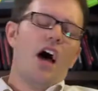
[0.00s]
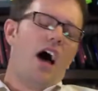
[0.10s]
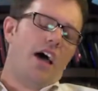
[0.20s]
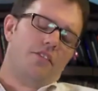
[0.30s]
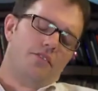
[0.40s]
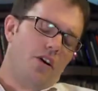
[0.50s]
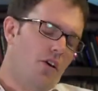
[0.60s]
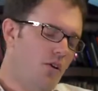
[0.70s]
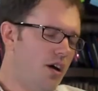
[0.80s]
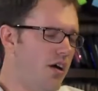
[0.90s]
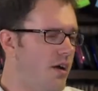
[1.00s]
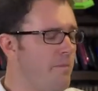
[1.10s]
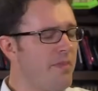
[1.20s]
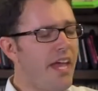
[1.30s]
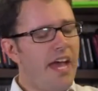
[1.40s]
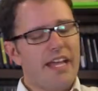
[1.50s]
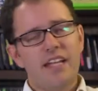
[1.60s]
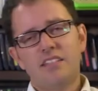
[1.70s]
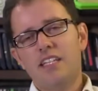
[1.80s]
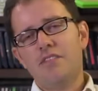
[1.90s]
I don't know. I
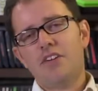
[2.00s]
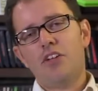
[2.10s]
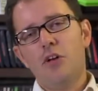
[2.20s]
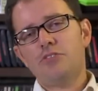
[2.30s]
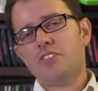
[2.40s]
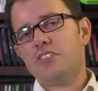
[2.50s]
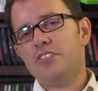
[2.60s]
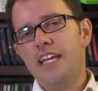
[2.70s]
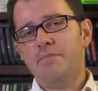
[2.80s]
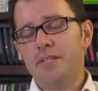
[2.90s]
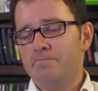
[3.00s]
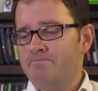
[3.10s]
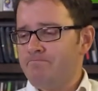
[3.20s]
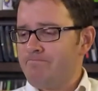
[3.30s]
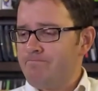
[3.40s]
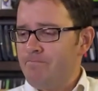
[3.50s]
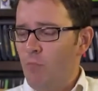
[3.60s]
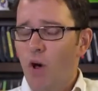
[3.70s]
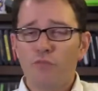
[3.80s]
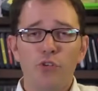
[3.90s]
guess to give a closing statement,
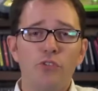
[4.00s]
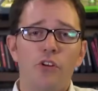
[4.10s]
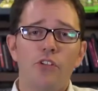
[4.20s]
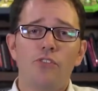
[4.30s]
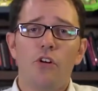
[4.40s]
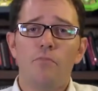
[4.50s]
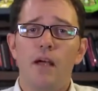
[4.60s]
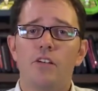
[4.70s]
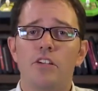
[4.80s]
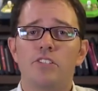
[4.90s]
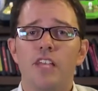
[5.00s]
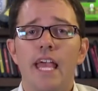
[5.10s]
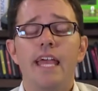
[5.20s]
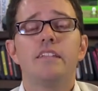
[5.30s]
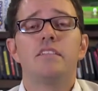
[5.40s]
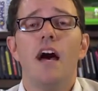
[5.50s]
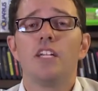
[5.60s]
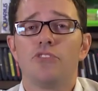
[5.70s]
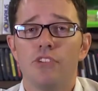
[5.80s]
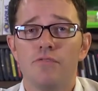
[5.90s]
while viewed on its own merits, it is
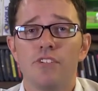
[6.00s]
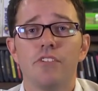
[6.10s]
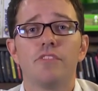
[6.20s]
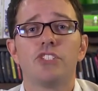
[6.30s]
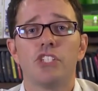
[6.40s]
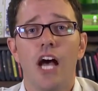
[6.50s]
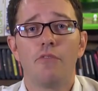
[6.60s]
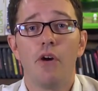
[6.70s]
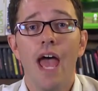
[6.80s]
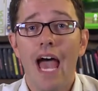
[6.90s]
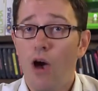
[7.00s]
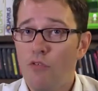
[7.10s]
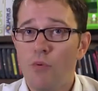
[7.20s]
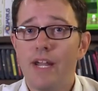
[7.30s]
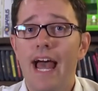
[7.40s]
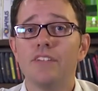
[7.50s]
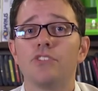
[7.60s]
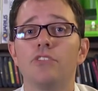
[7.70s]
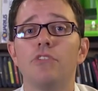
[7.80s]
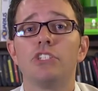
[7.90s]
non-derivative of its genre. However, when it has
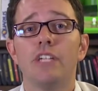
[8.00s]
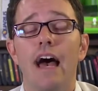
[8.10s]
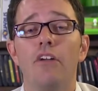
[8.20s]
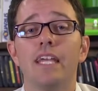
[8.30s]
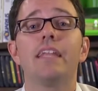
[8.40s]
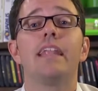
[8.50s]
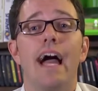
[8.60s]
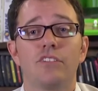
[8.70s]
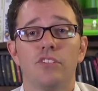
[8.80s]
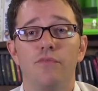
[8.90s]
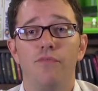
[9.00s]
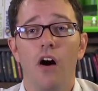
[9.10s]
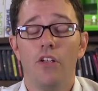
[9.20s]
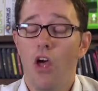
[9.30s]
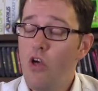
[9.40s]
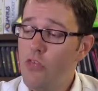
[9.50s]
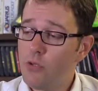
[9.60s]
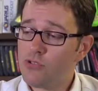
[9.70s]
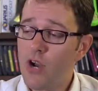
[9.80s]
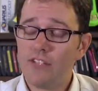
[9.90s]
an originality, it lacks in fun. Though
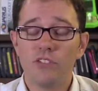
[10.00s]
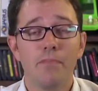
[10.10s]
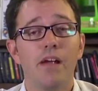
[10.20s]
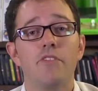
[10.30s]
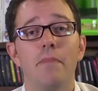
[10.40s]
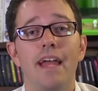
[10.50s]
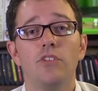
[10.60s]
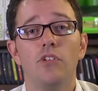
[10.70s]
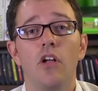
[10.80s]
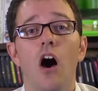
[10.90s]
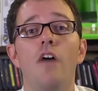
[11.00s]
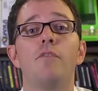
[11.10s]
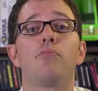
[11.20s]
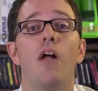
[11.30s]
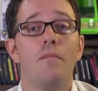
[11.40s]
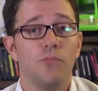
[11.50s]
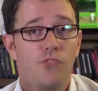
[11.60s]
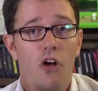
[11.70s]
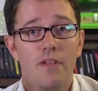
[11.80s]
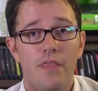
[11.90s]
it tries to bear the mantle of a
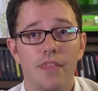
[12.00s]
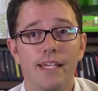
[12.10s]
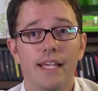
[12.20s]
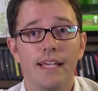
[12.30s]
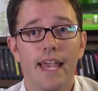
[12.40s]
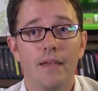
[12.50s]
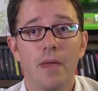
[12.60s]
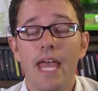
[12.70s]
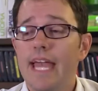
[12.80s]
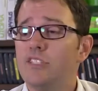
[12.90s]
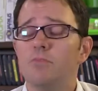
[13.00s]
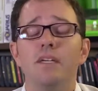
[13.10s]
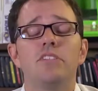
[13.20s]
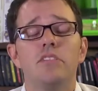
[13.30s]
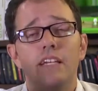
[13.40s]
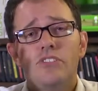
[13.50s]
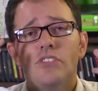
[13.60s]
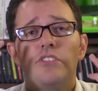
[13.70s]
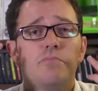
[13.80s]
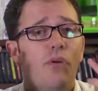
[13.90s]
problem-solving thinking game, it speaks less
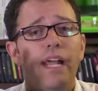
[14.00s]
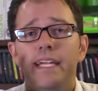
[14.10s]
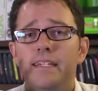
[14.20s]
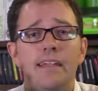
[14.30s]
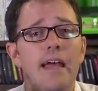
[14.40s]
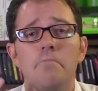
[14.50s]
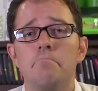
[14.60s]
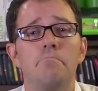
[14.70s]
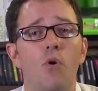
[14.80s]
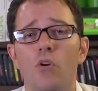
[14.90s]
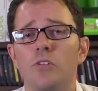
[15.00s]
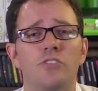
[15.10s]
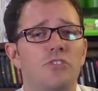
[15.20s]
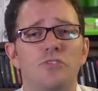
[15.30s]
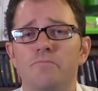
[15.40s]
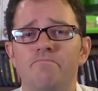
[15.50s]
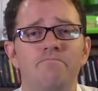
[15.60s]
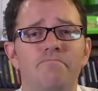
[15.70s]
to the brain and more to